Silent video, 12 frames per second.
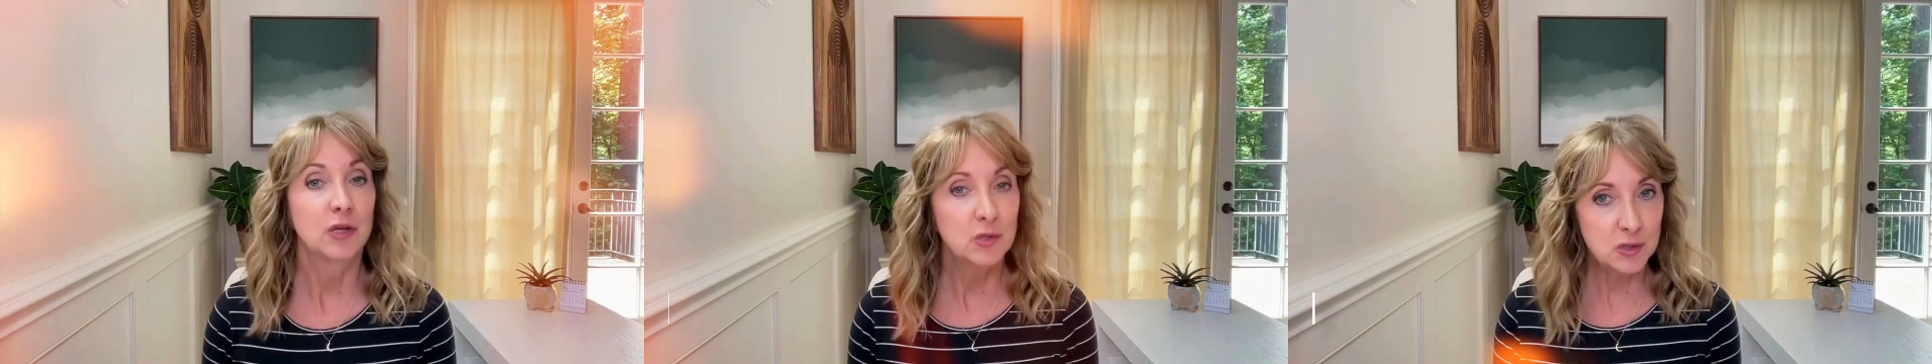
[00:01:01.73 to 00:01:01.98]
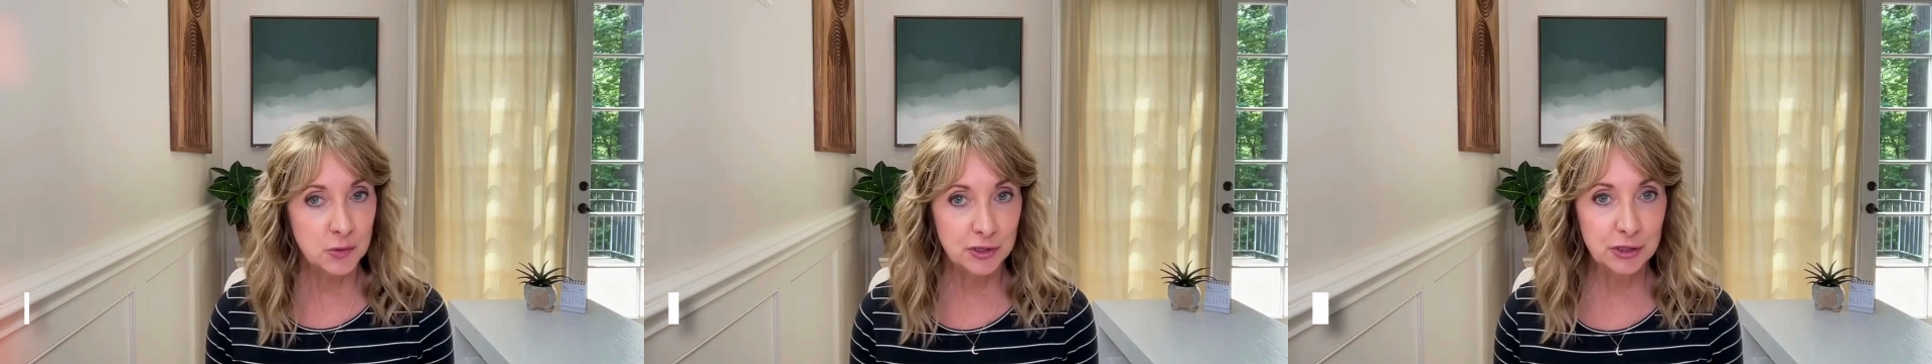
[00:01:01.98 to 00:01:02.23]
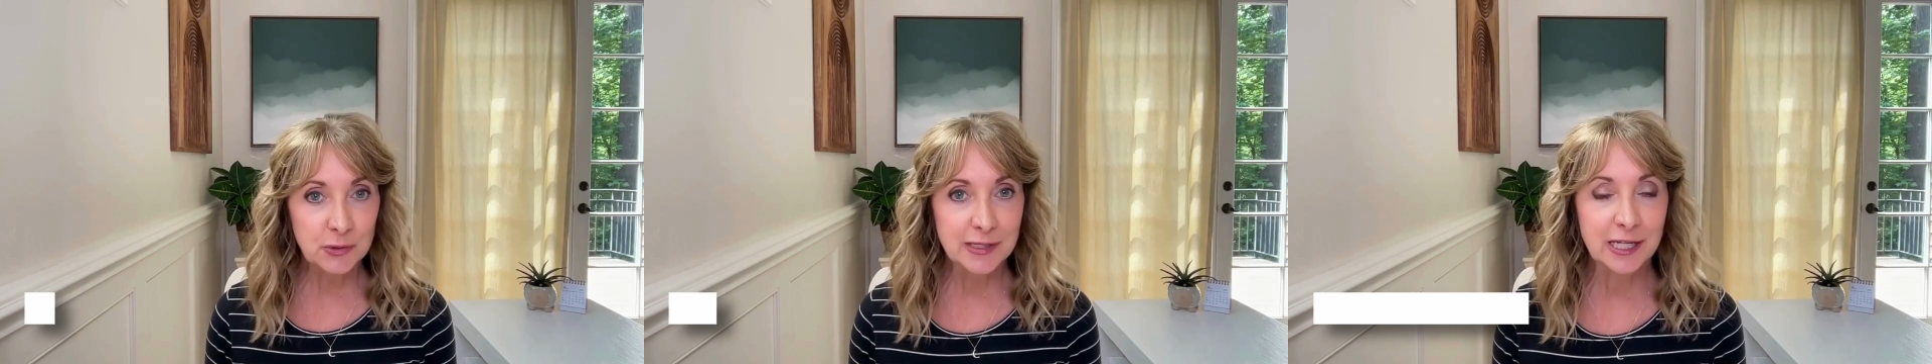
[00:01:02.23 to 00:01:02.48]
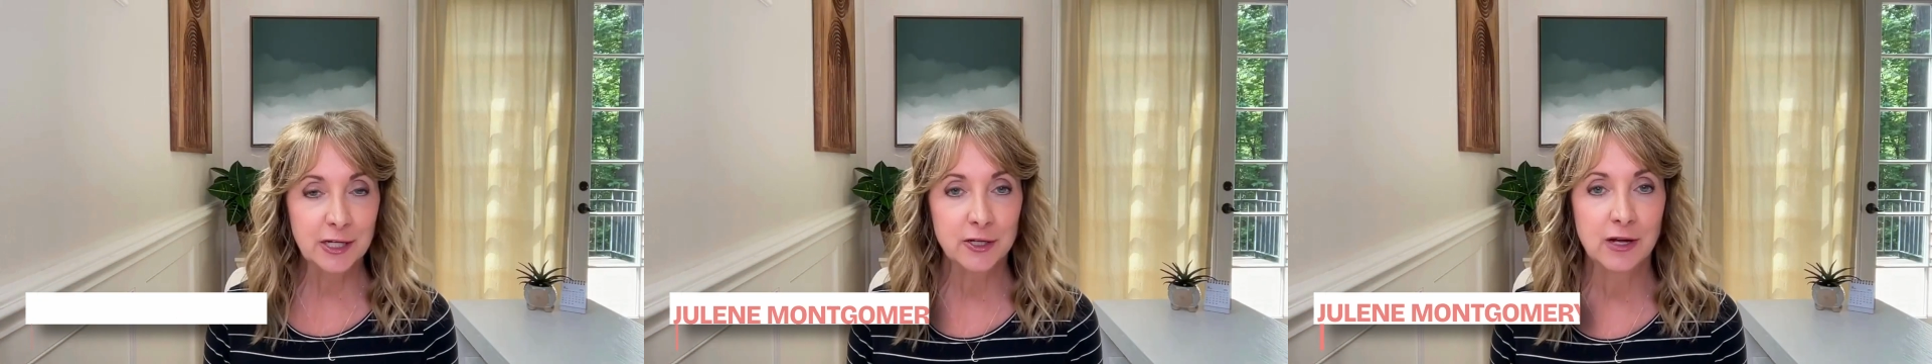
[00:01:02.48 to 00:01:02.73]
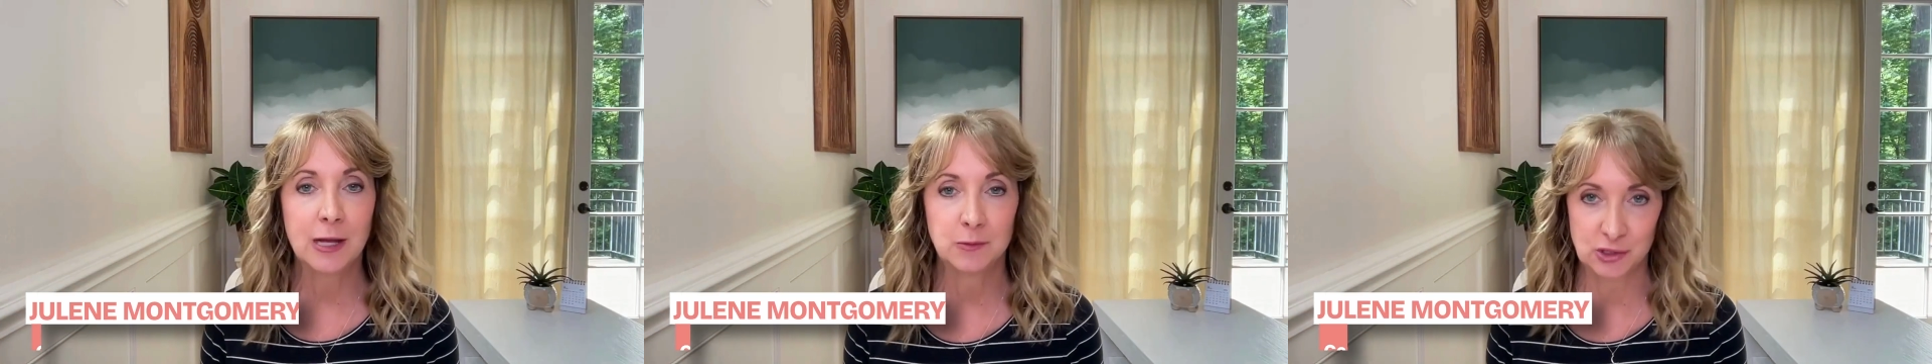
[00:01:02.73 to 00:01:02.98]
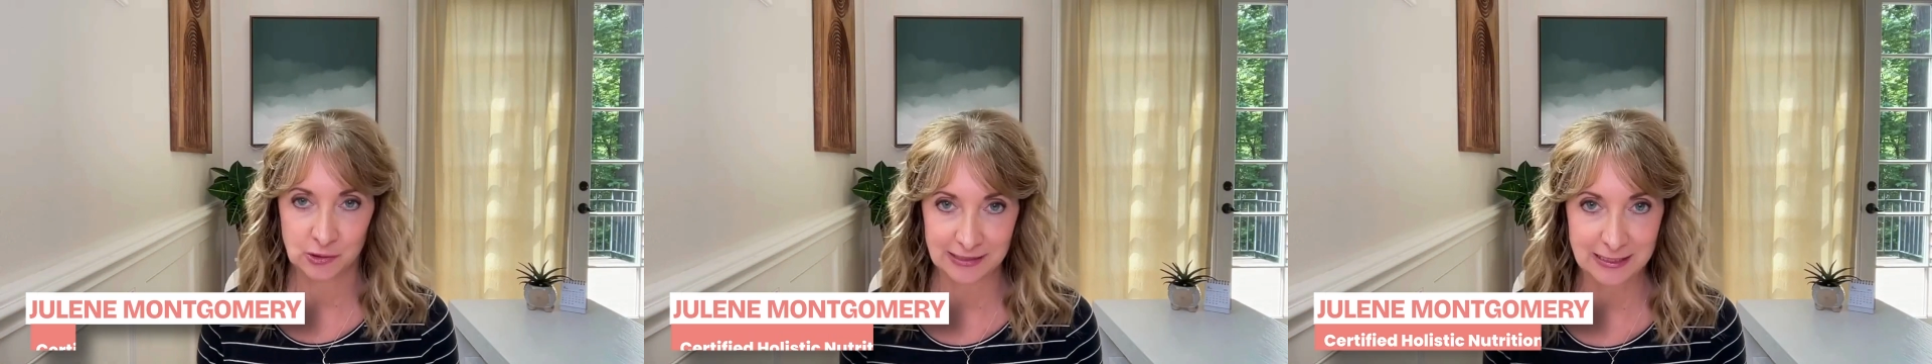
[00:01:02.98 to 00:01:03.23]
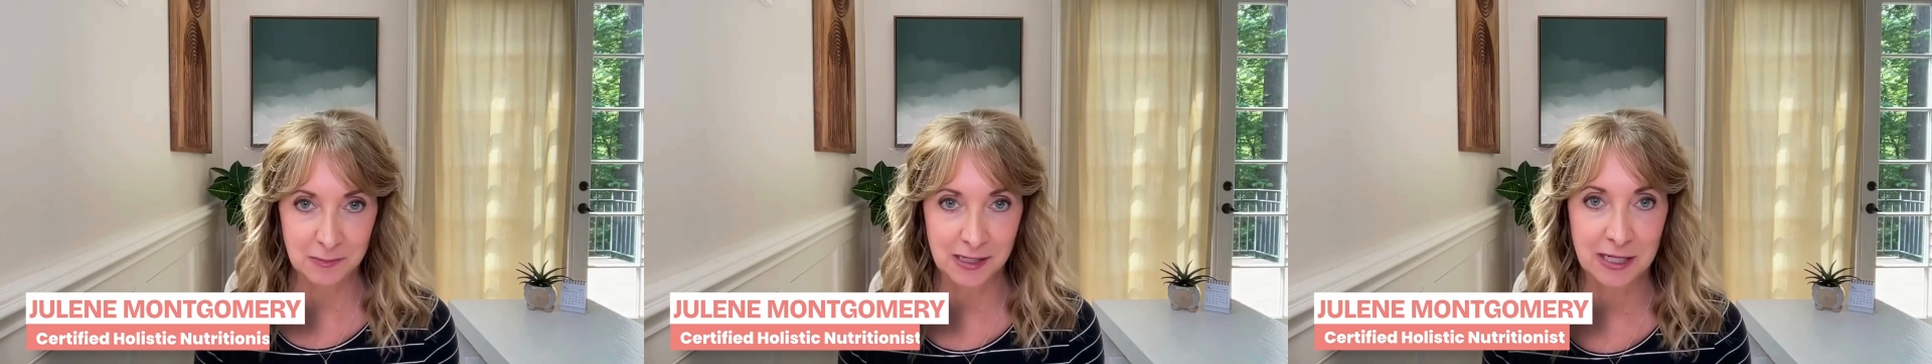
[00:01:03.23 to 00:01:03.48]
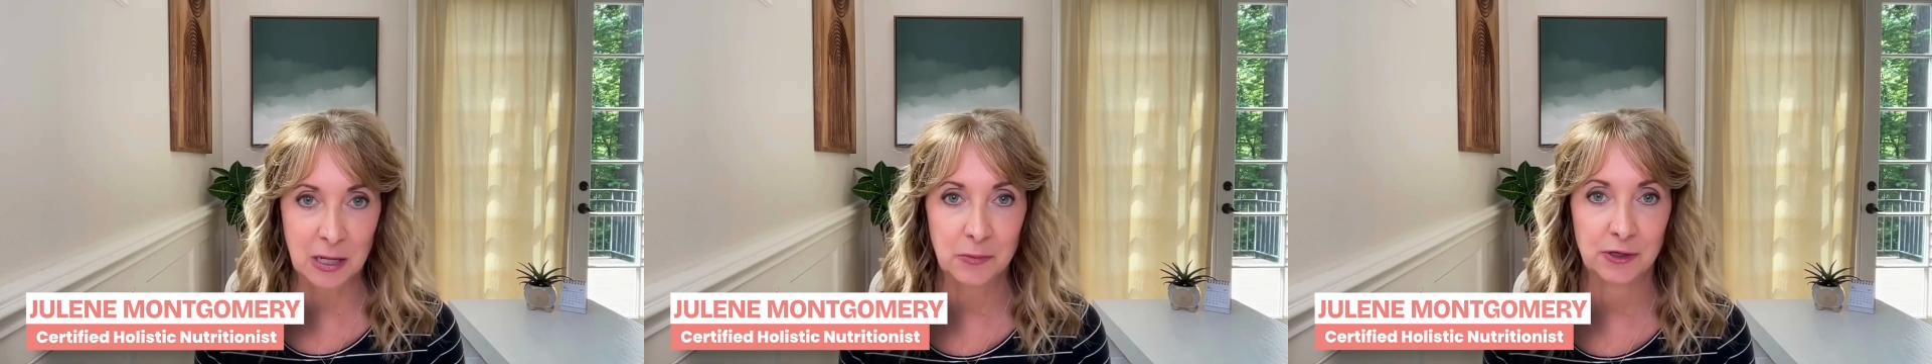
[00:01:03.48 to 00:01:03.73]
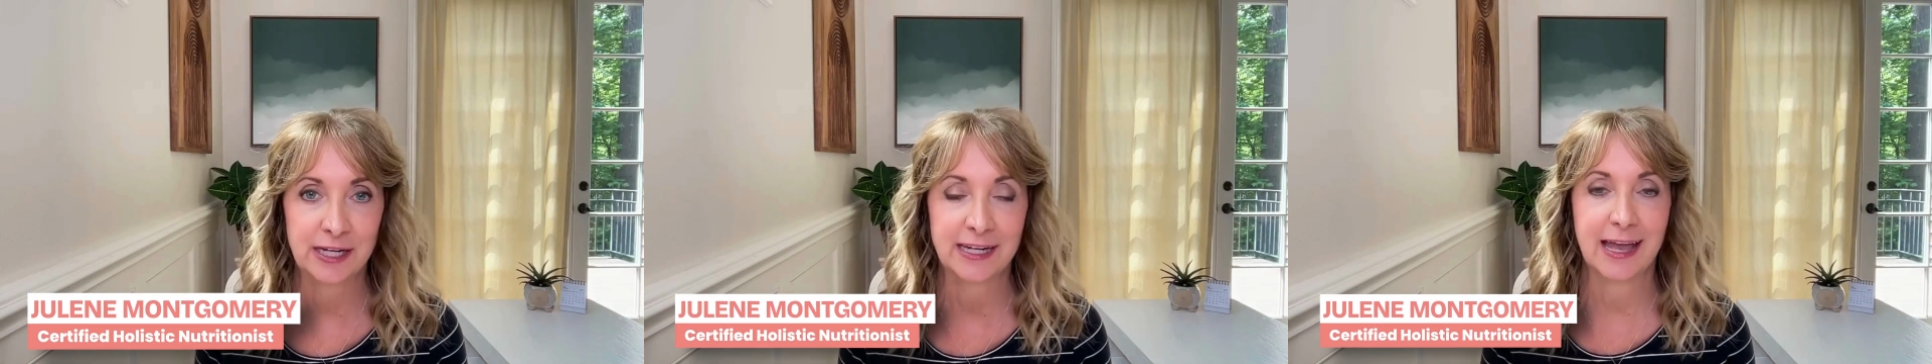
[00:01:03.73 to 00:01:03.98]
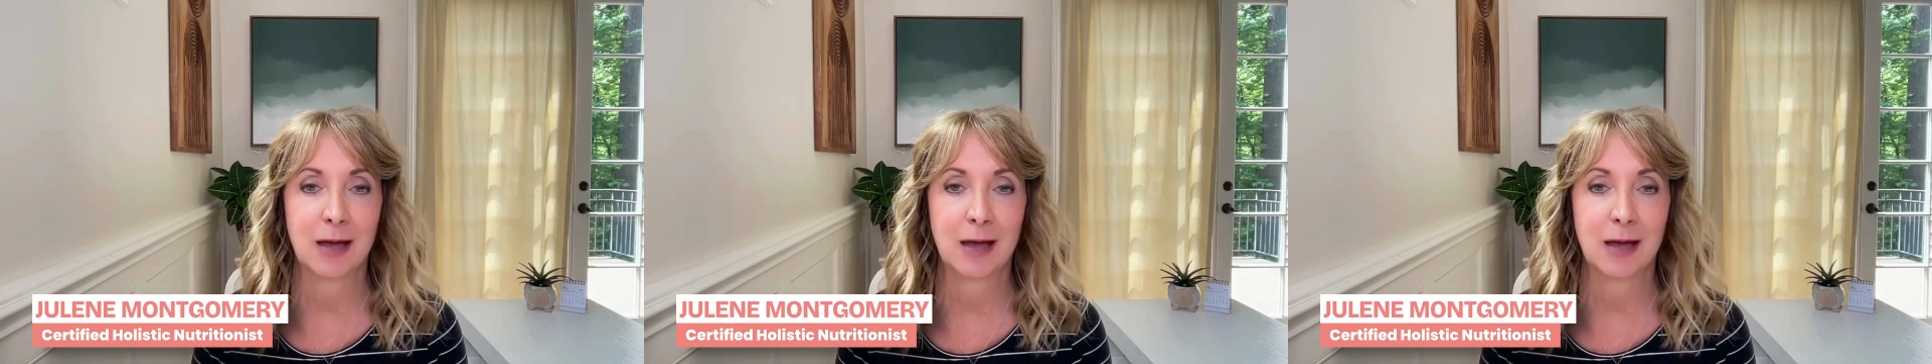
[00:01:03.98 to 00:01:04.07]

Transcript: those who are new here, I'm Julian Montgomery.